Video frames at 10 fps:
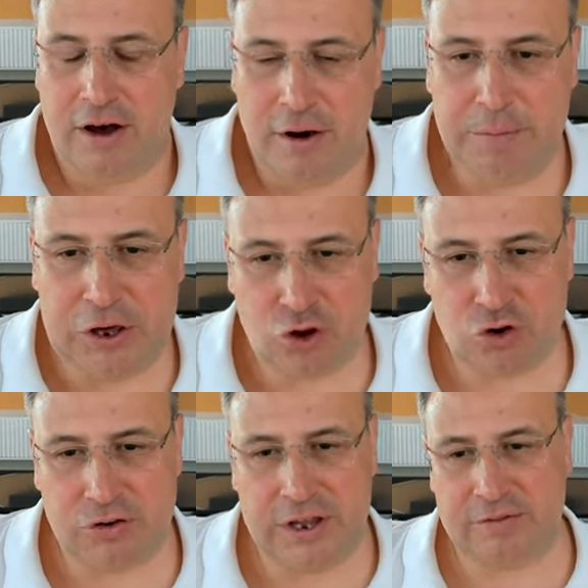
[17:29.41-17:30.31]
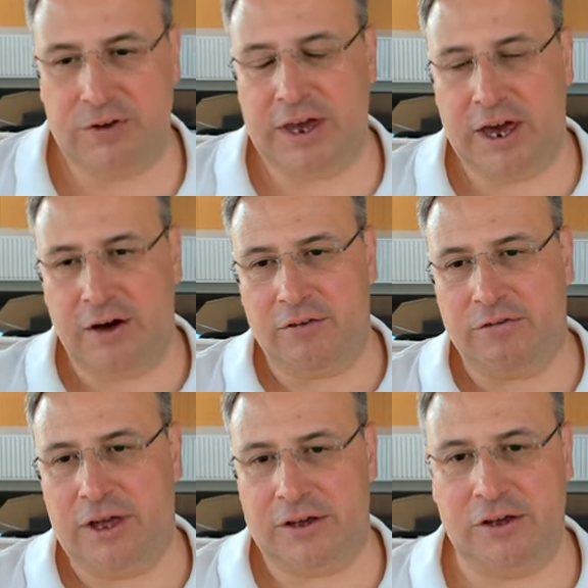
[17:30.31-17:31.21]
Make sure that we have
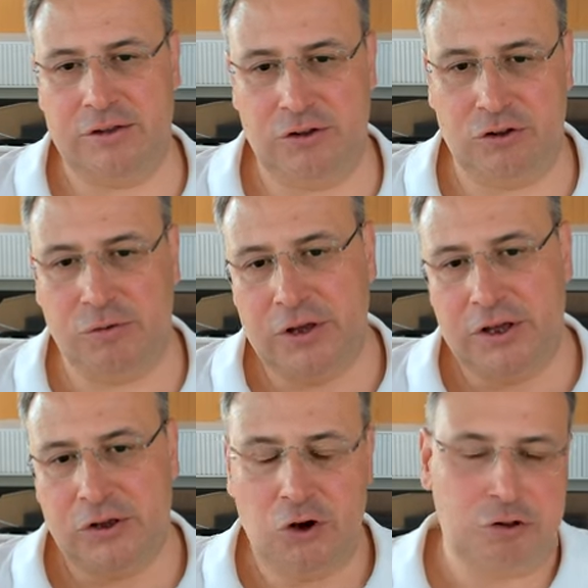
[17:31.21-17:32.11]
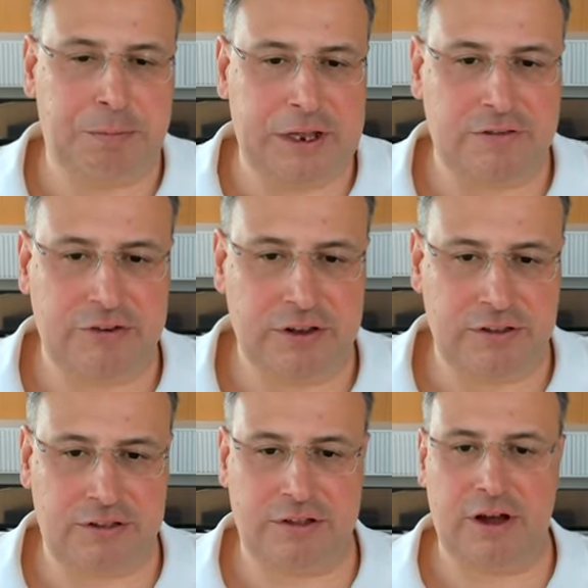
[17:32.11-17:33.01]
like good
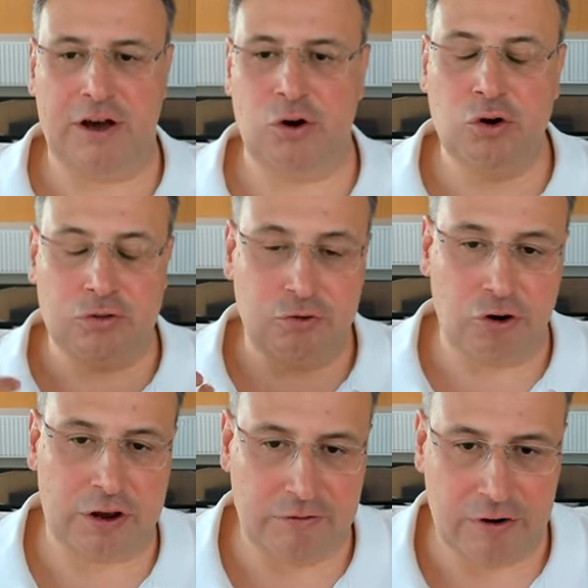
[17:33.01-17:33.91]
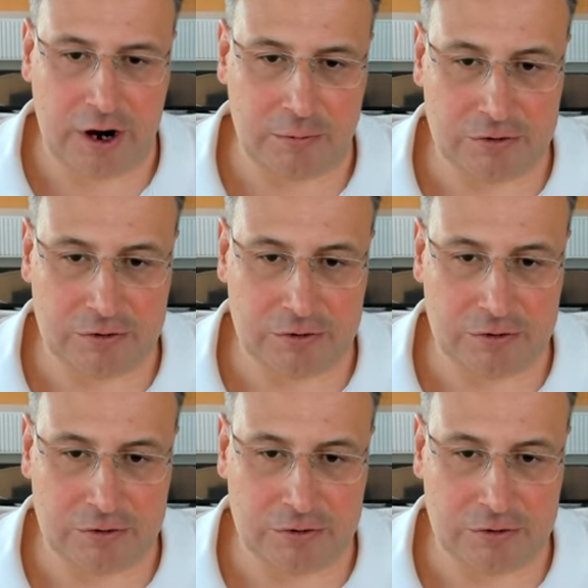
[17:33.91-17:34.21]
benefits, good work environment.